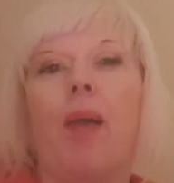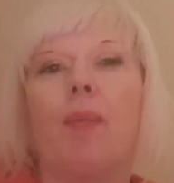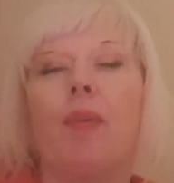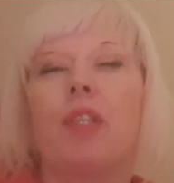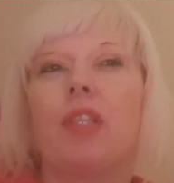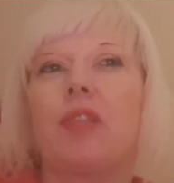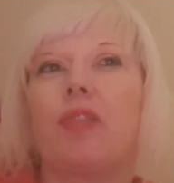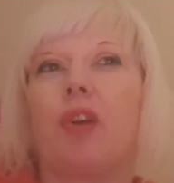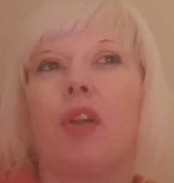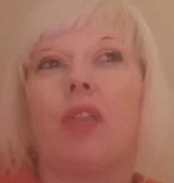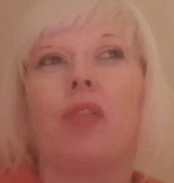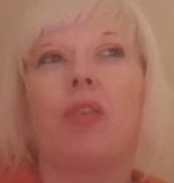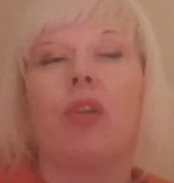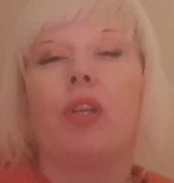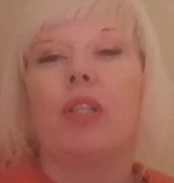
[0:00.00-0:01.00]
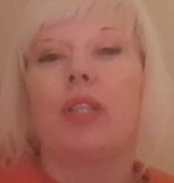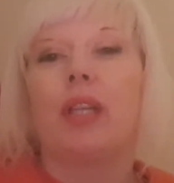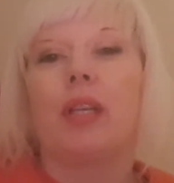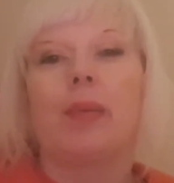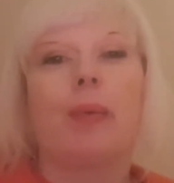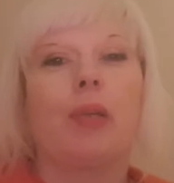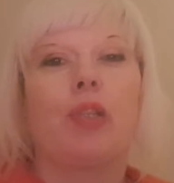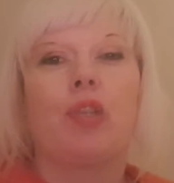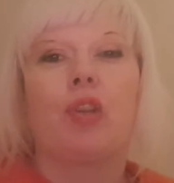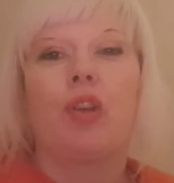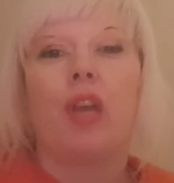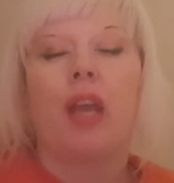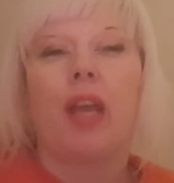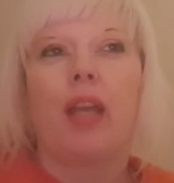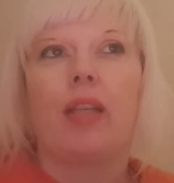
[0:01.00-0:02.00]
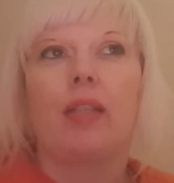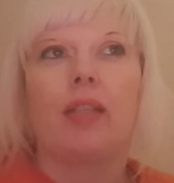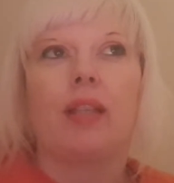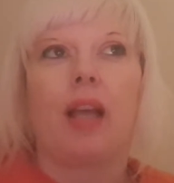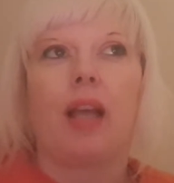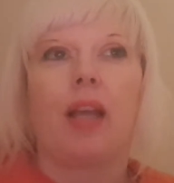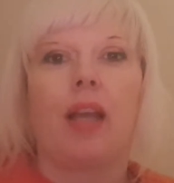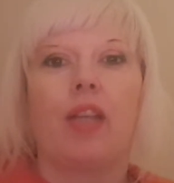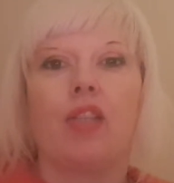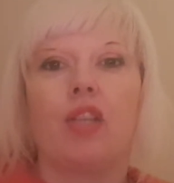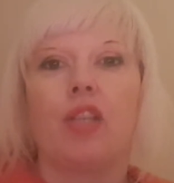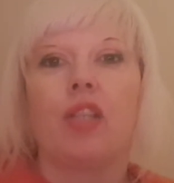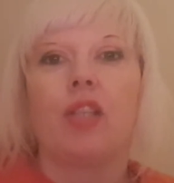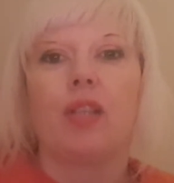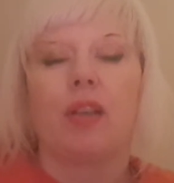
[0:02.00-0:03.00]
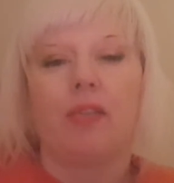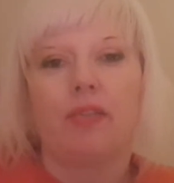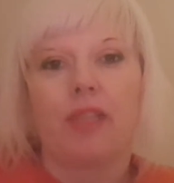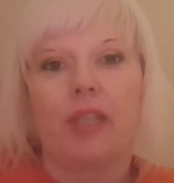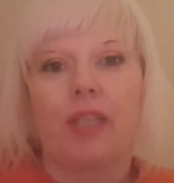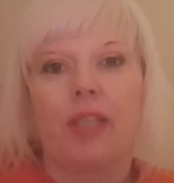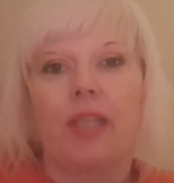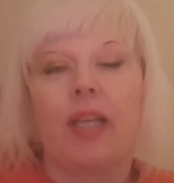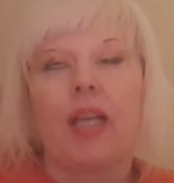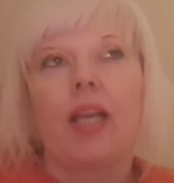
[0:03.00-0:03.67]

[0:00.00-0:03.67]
must have got through it in about 2 days and I just loved it.